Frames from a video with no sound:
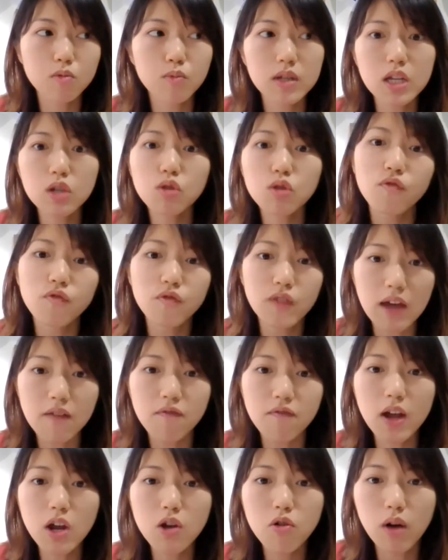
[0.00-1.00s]
we need to
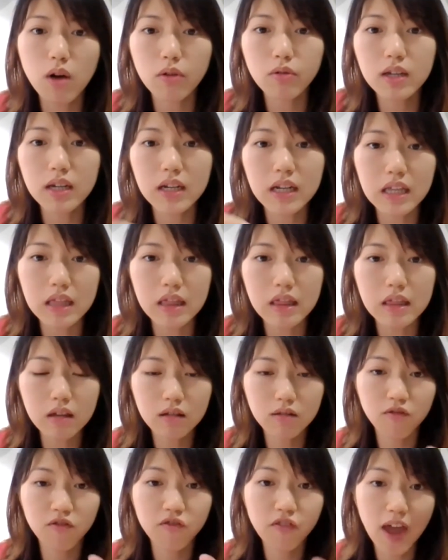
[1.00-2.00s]
get very grounded in
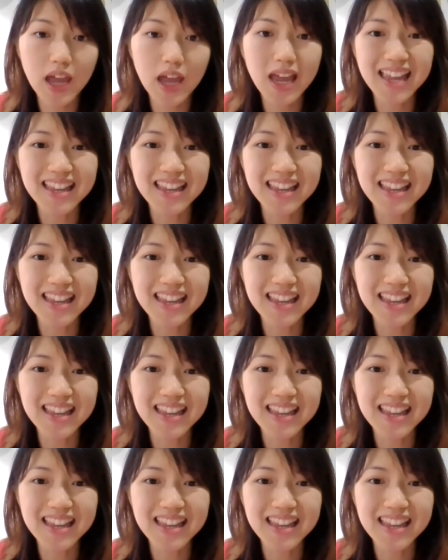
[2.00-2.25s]
this fact